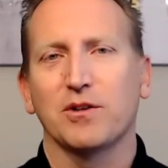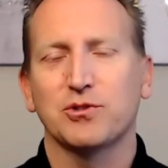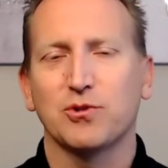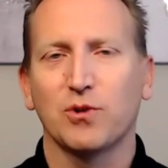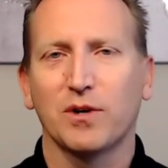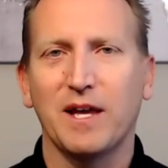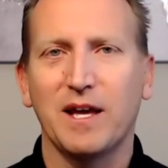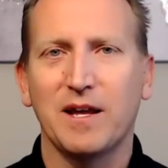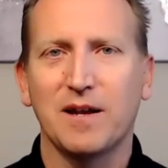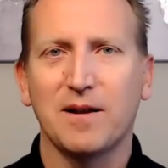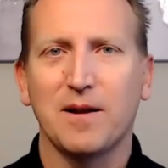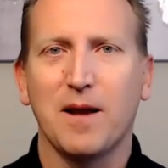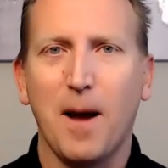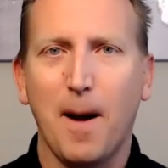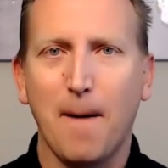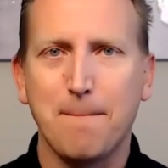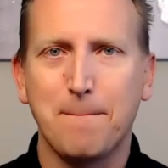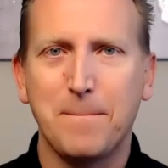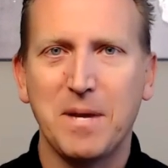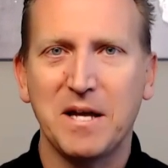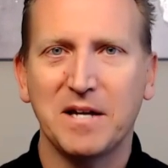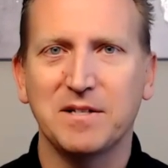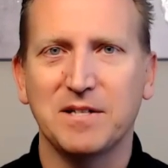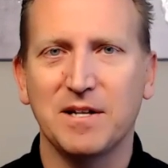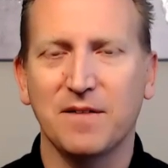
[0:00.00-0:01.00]
So again, a
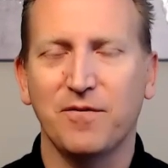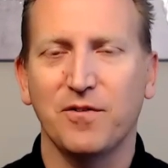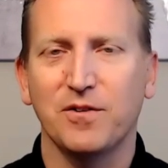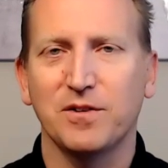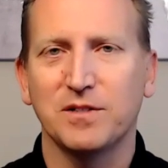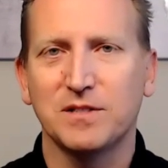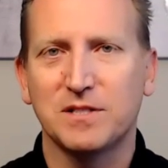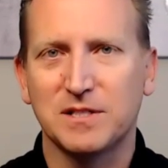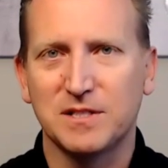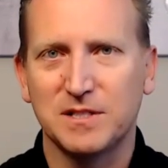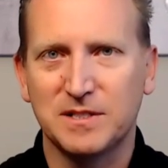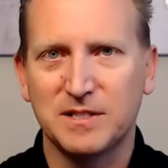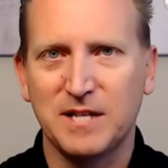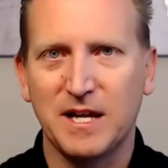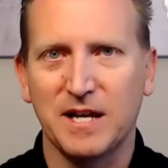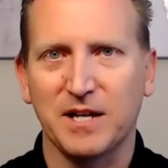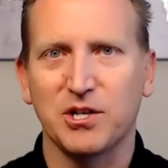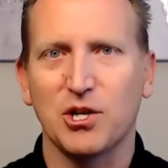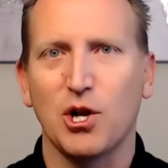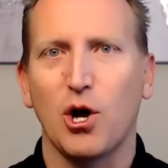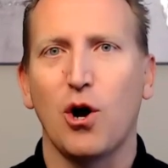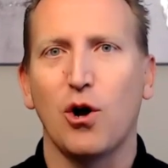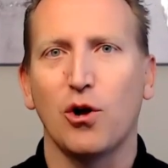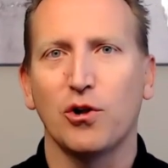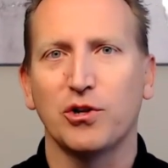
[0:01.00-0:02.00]
big difference,
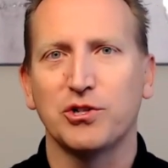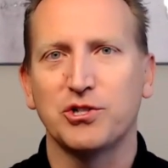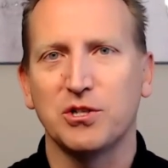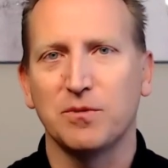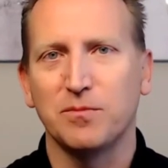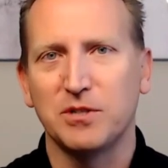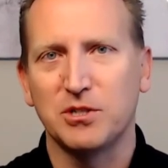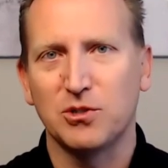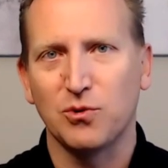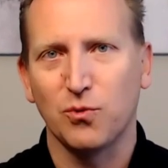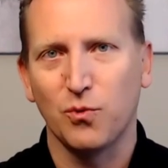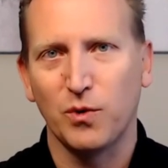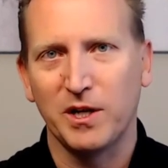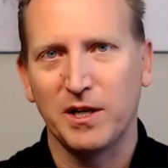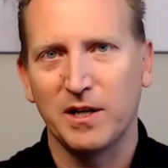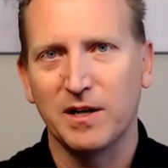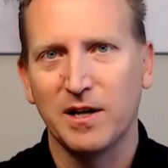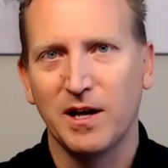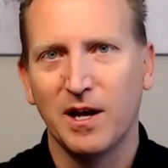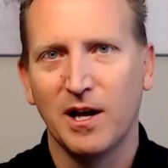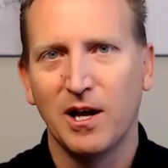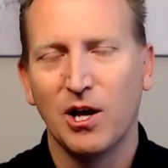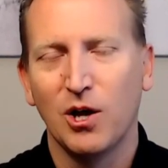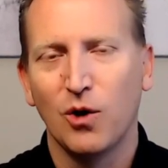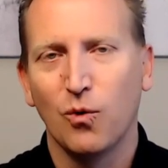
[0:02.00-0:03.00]
technology
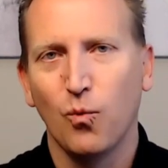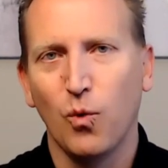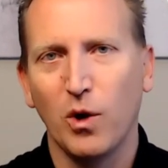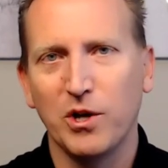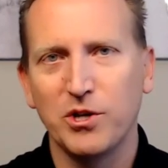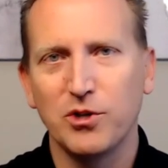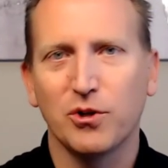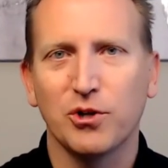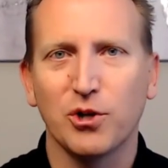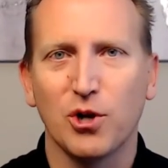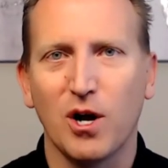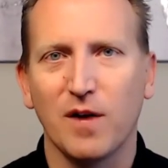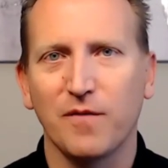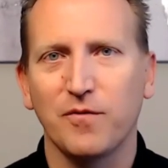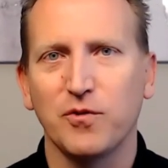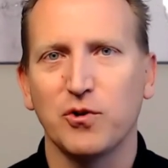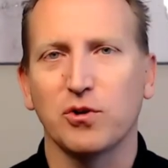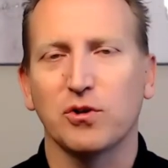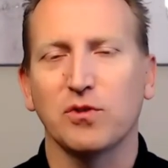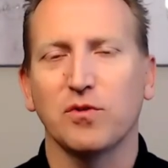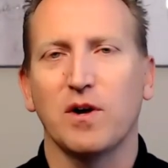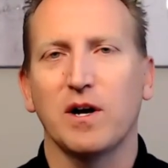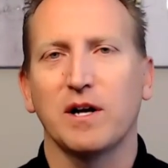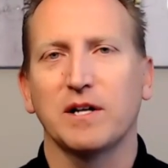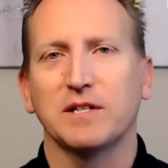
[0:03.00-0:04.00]
between what you can offer
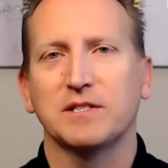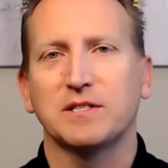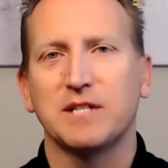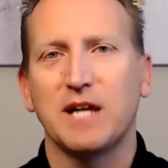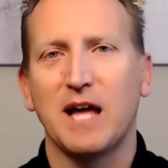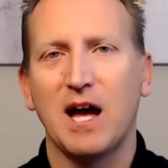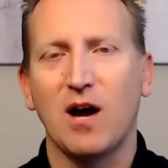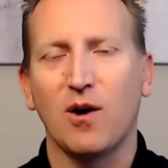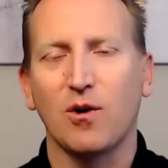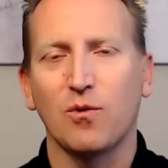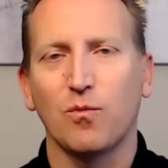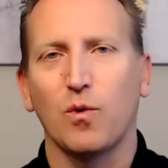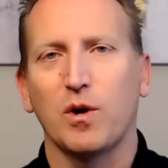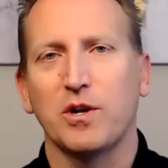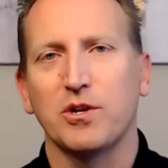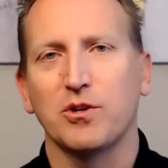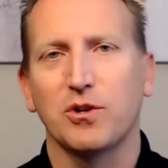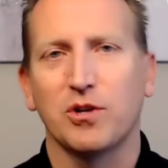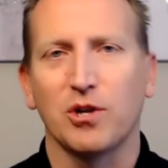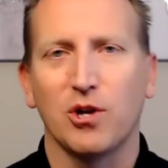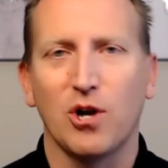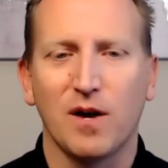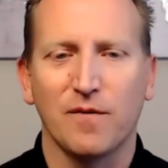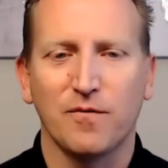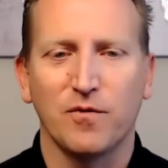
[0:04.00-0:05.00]
your clients now and what you
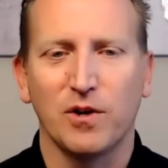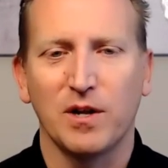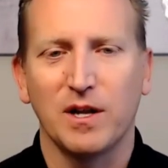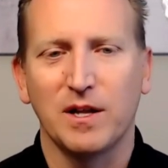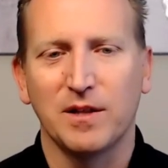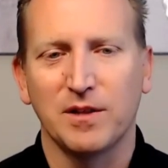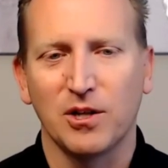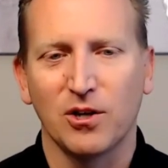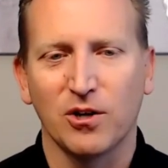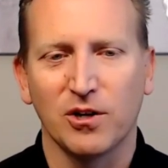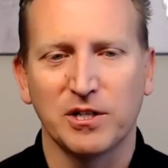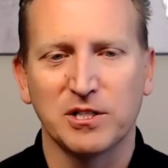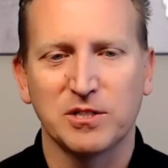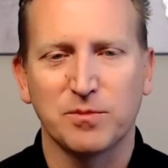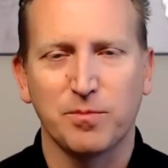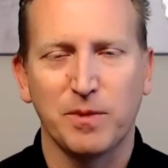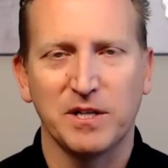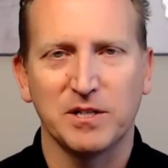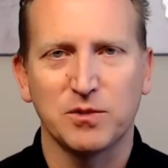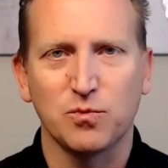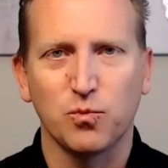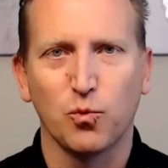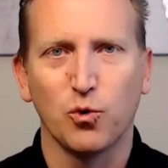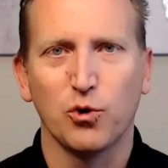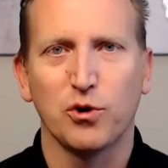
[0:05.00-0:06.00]
can offer in the RA
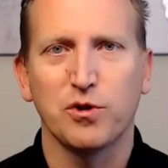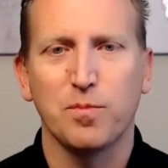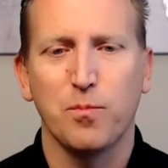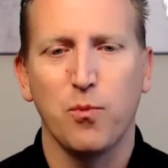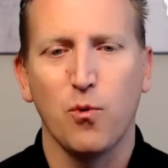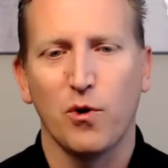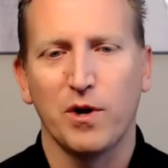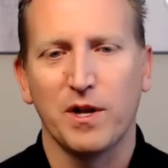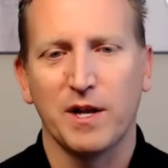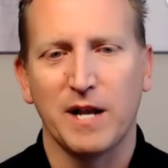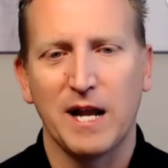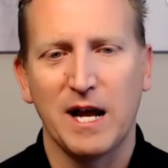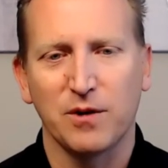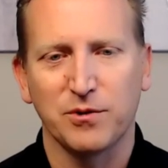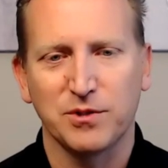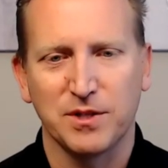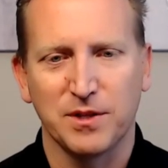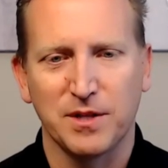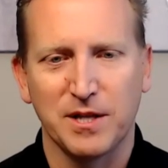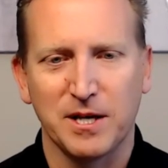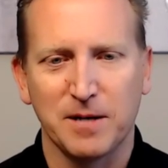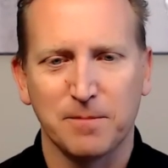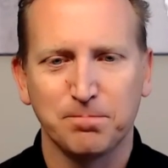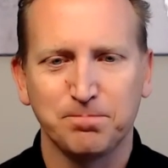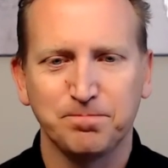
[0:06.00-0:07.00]
space, worth pointing out to
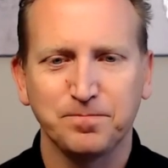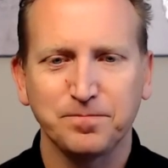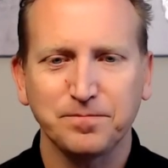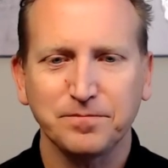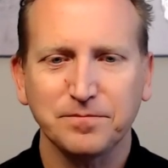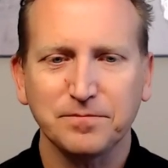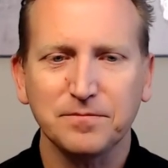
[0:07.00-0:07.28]
them.